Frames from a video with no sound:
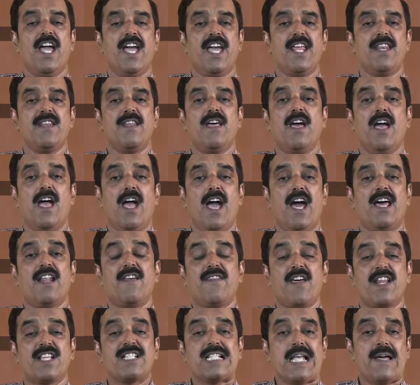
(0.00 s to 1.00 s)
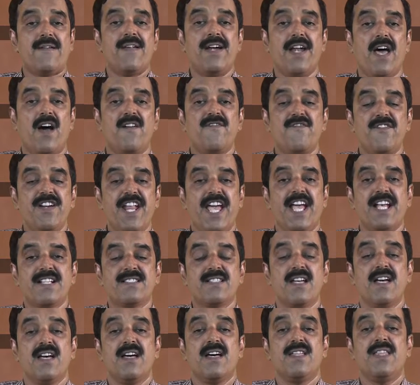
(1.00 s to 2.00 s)
In another seven and a half days,
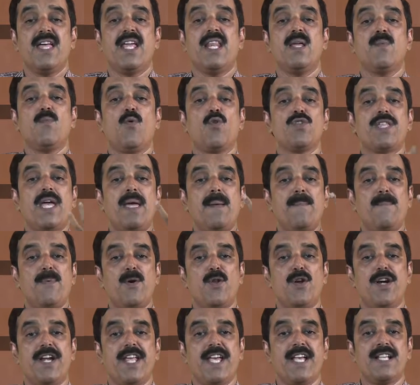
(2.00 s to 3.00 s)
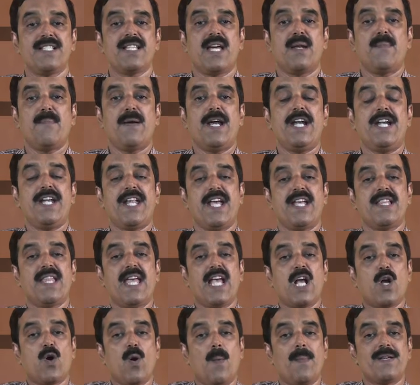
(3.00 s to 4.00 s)
they remove the impurities and maintain the
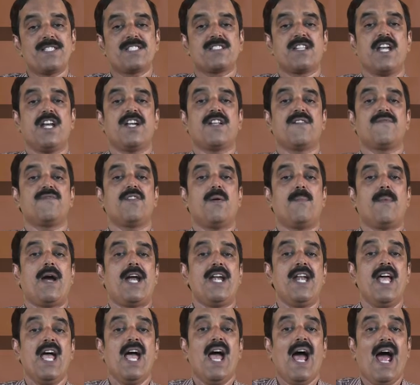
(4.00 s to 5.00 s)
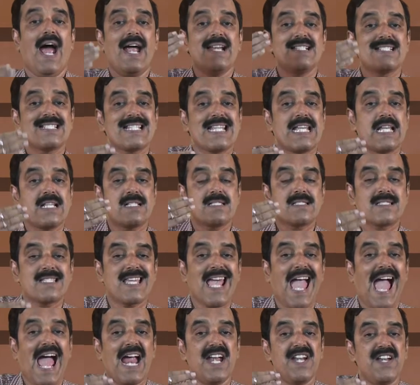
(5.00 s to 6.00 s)
equanimous state of the mind and
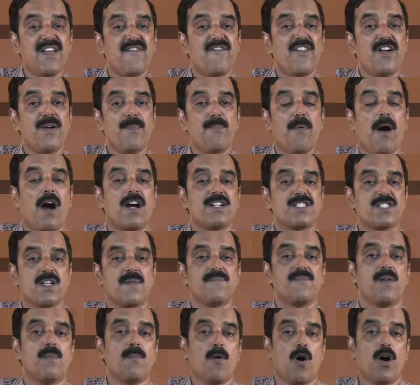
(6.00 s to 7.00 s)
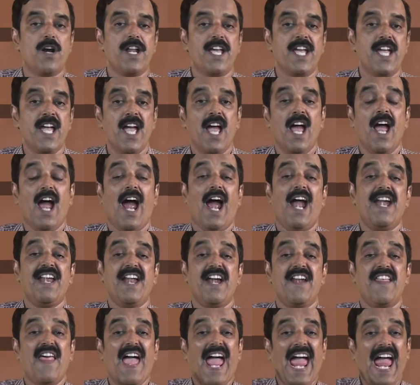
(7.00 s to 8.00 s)
scan different parts of the body. And
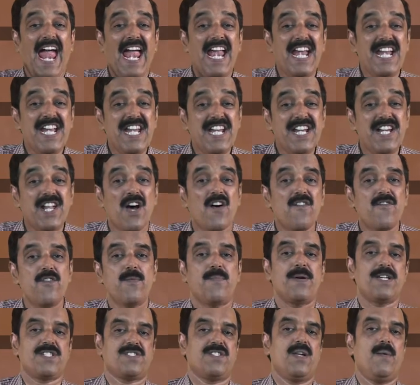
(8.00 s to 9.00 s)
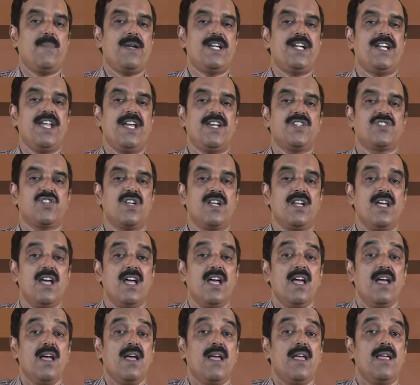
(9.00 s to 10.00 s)
at the end of Vipassana meditation,
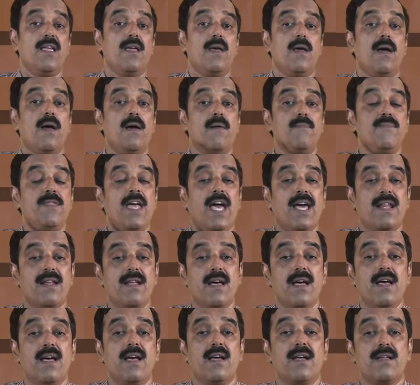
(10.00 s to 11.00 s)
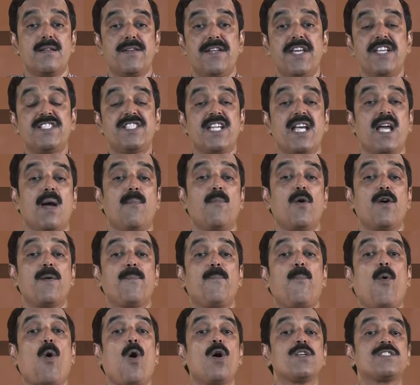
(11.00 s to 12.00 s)
they are teaching about
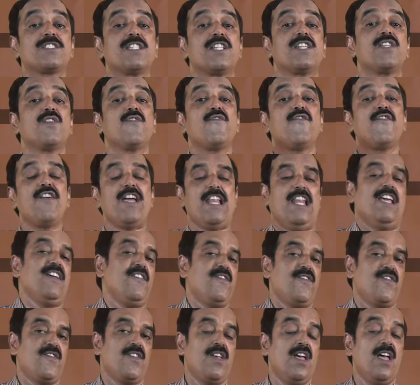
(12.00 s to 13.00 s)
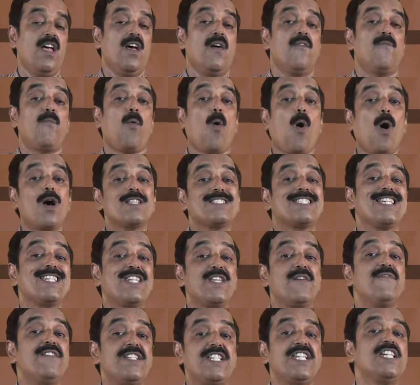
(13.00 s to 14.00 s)
positive feelings,
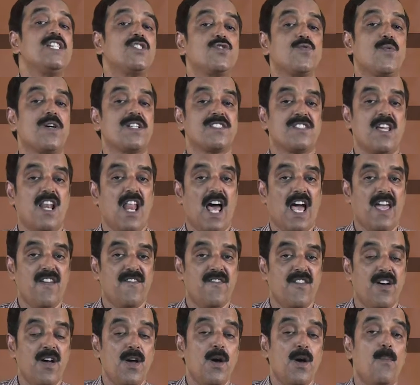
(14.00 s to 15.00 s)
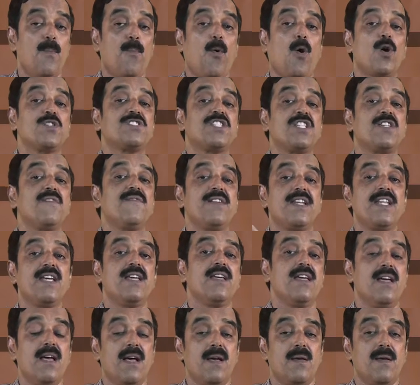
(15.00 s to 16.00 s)
positivity towards life, positivity
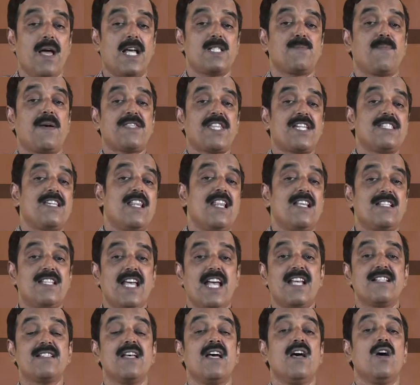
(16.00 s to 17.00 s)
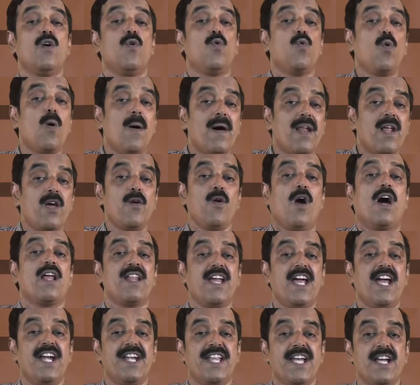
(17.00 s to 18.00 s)
as Patanjali says, whoever you are
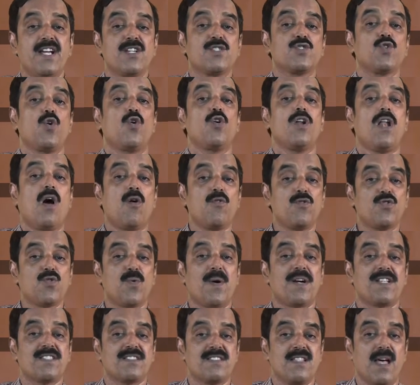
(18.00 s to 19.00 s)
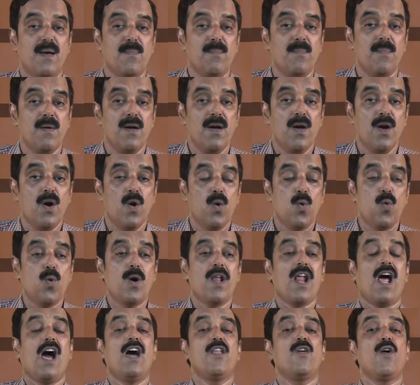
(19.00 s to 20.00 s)
hating, show love towards them.
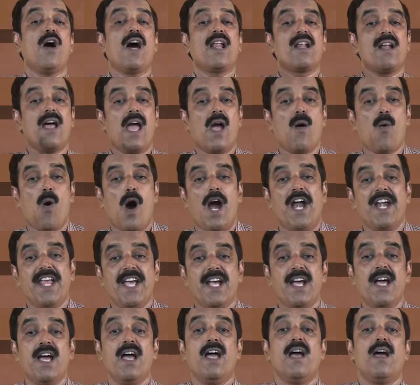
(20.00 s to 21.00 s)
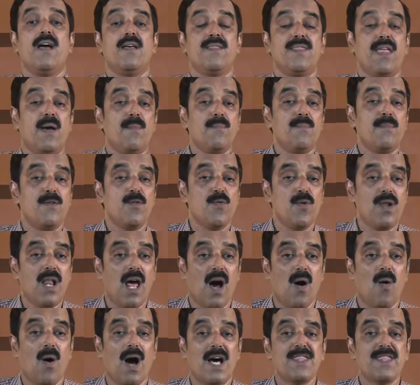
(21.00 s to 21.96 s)
Whoever you are avoiding, them you love.